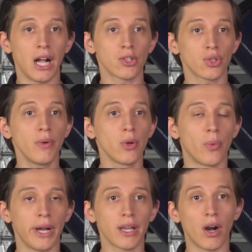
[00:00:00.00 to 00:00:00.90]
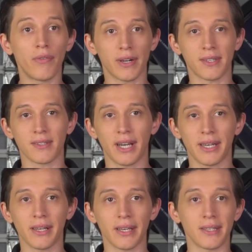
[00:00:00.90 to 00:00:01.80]
I'll show you why off-axis
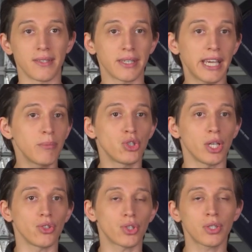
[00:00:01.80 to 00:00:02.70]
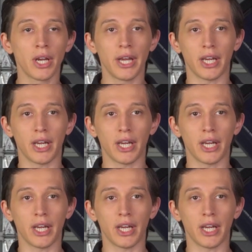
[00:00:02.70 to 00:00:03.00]
guiding is a game changer